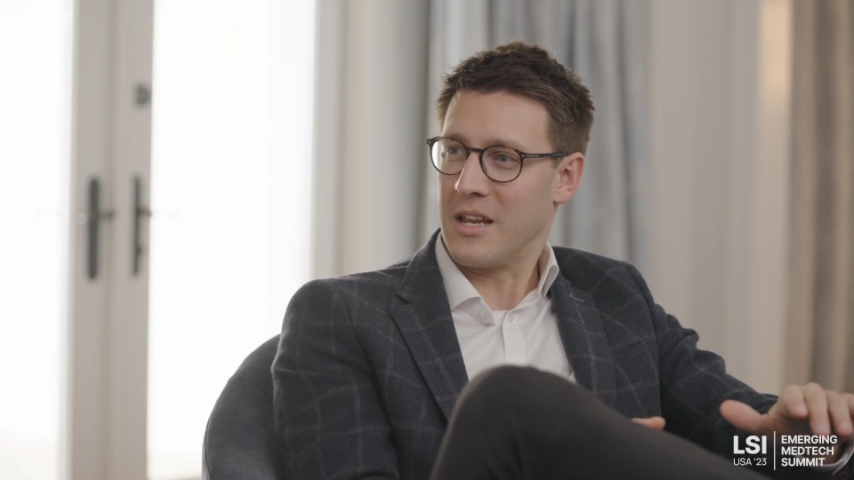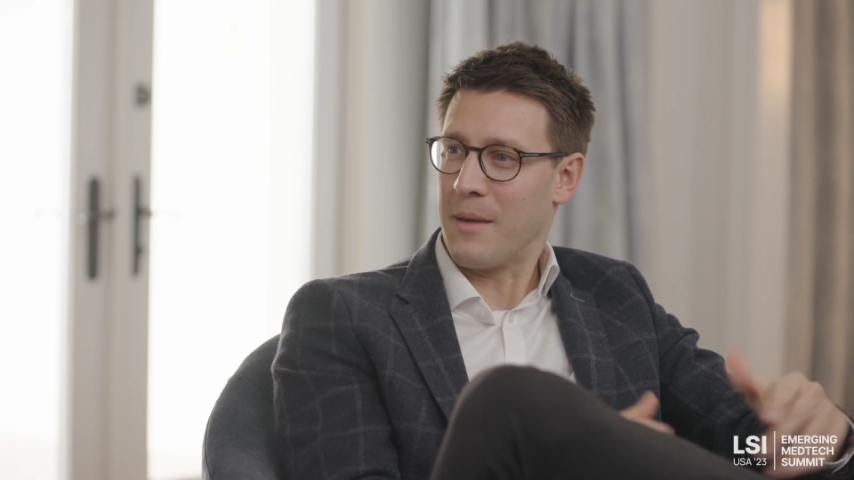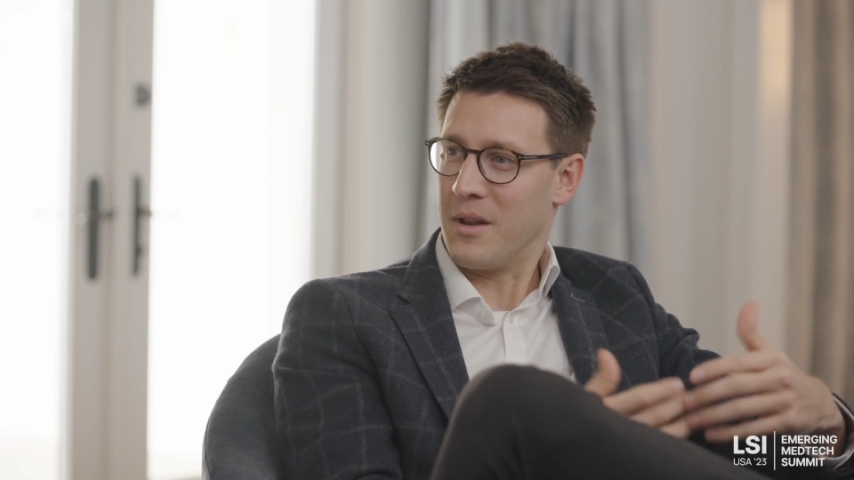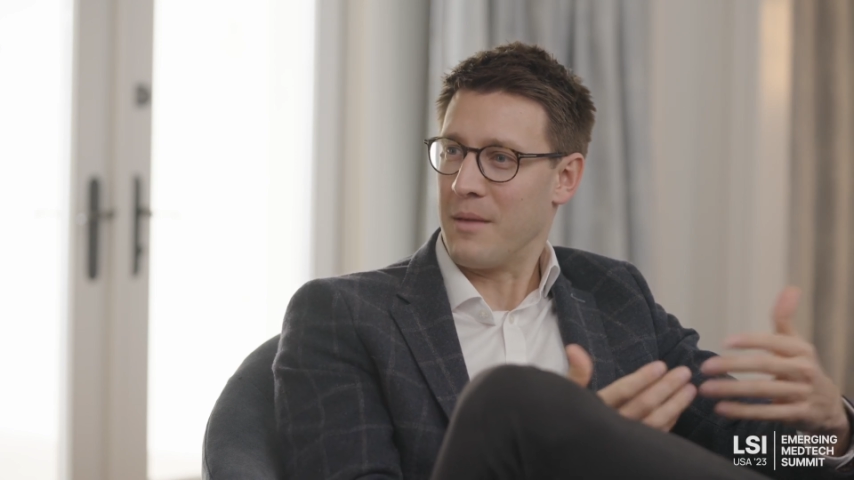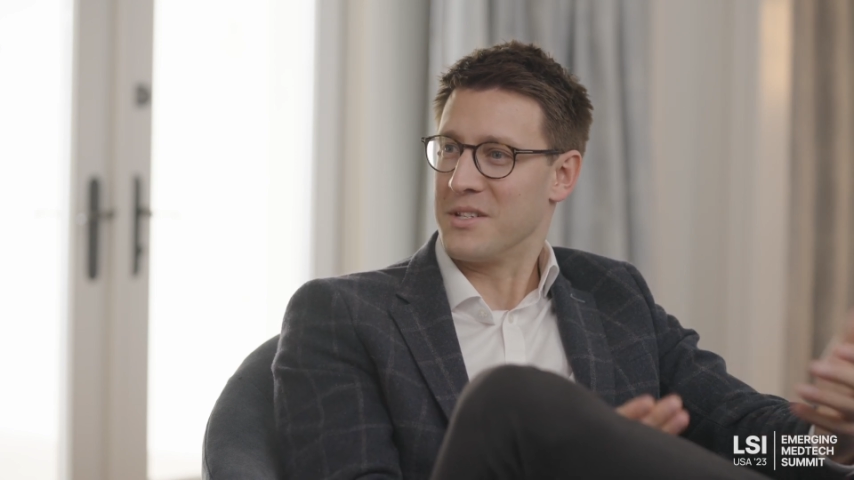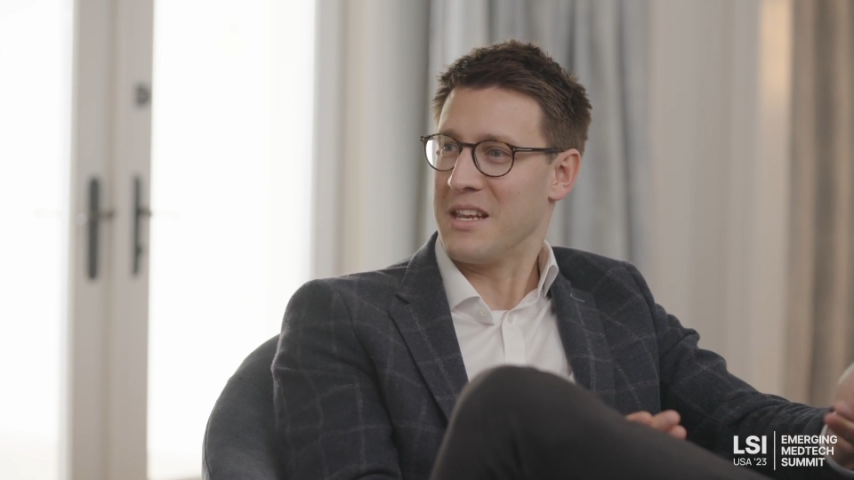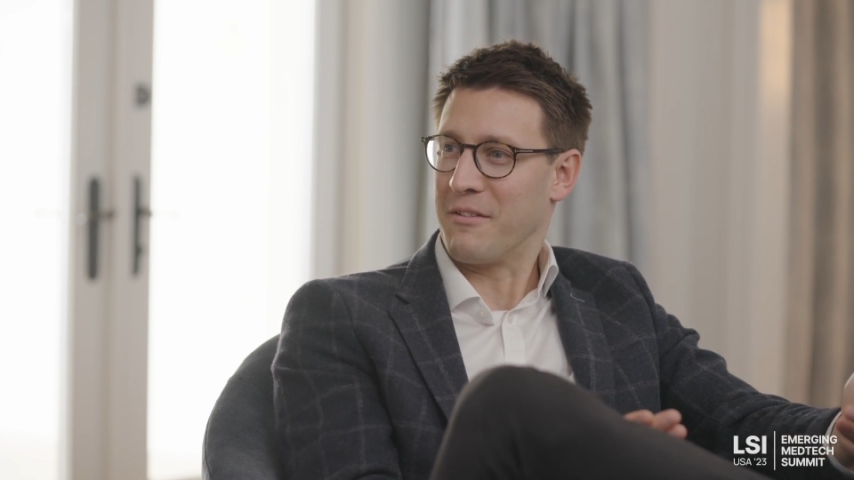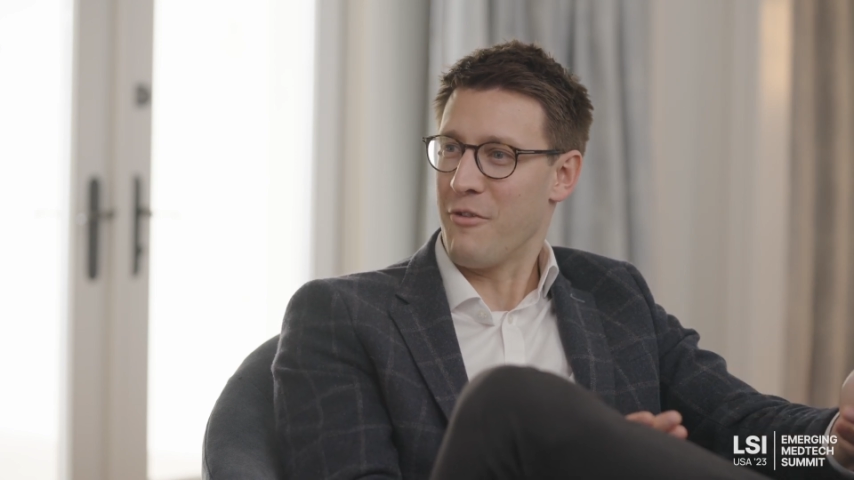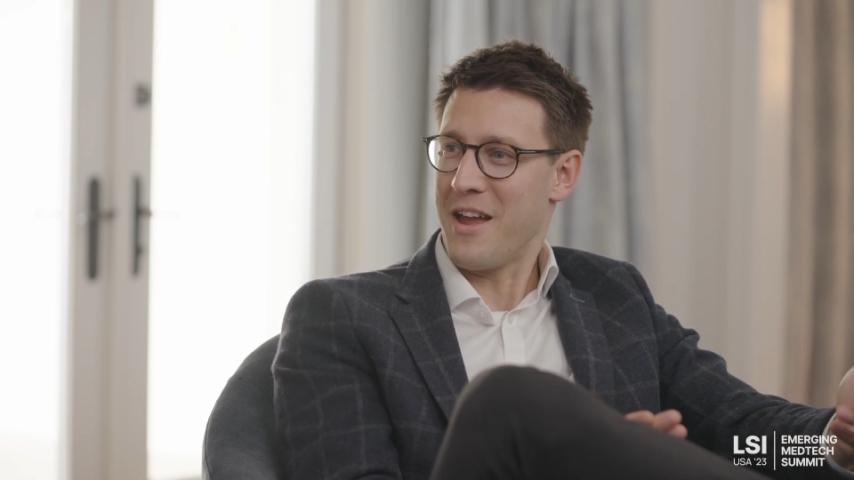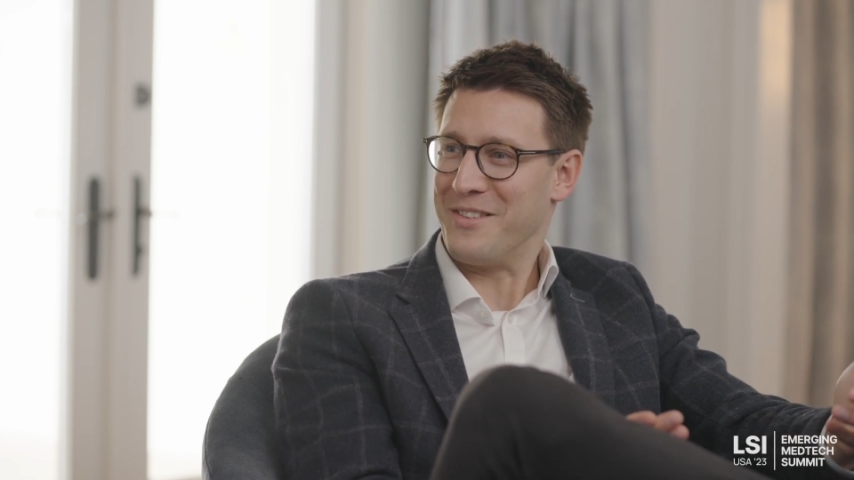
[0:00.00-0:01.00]
up and I'm seeing
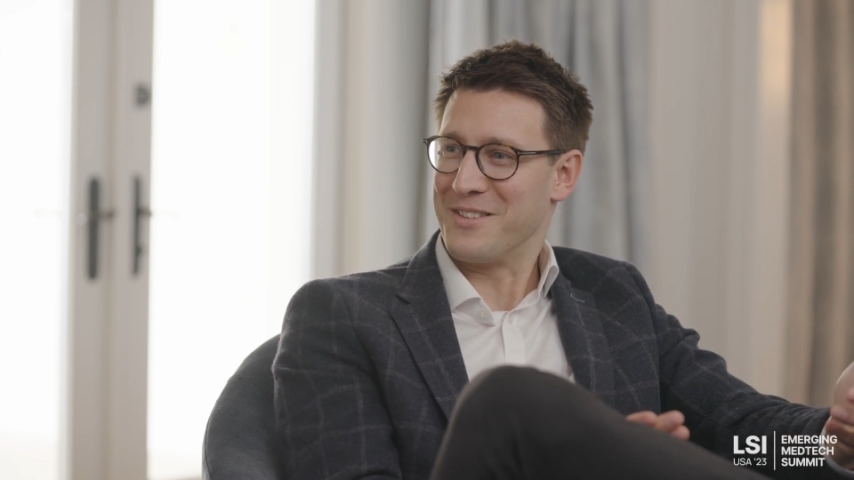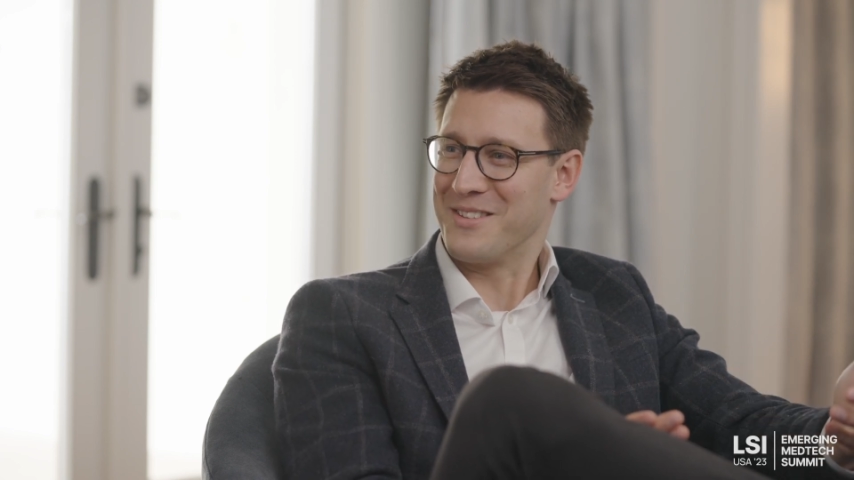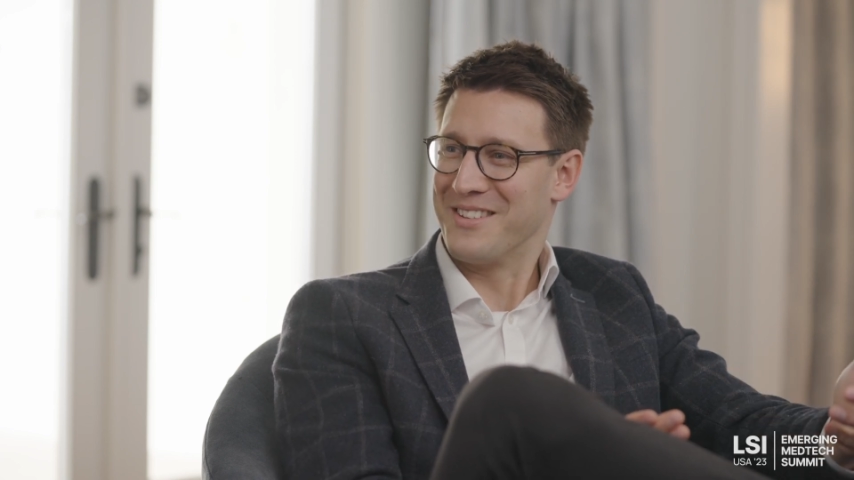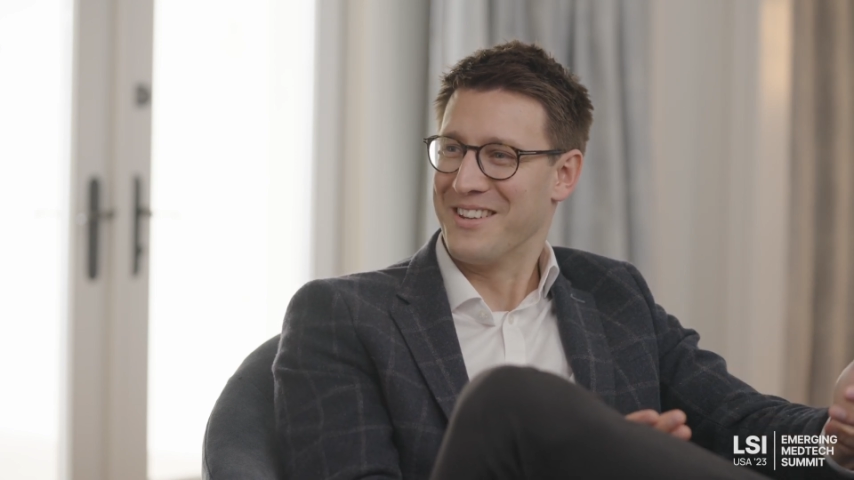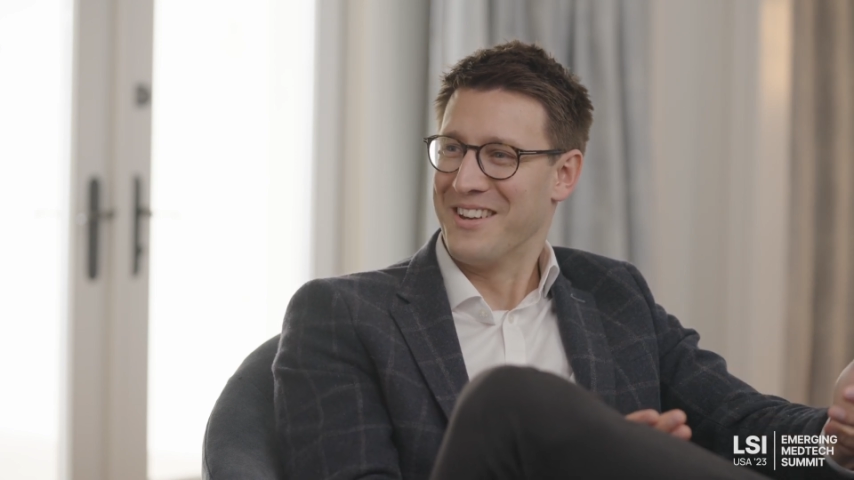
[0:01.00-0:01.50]
friends.